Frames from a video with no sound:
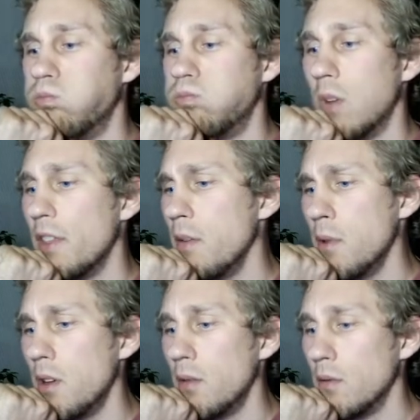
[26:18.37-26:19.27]
I think I'm
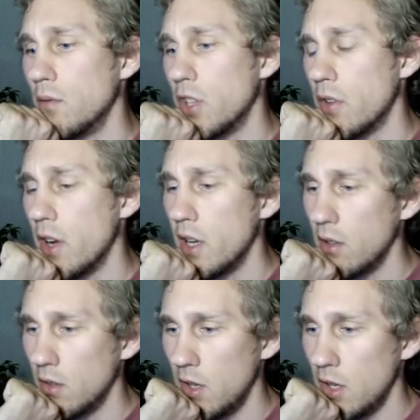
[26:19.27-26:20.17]
going to generate
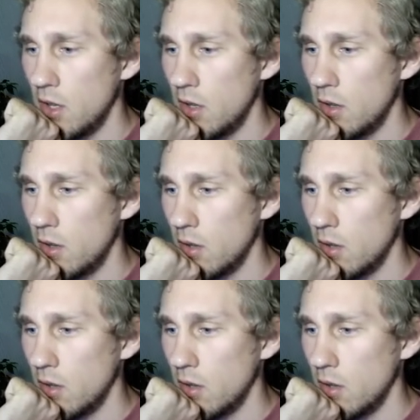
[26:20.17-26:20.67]
it in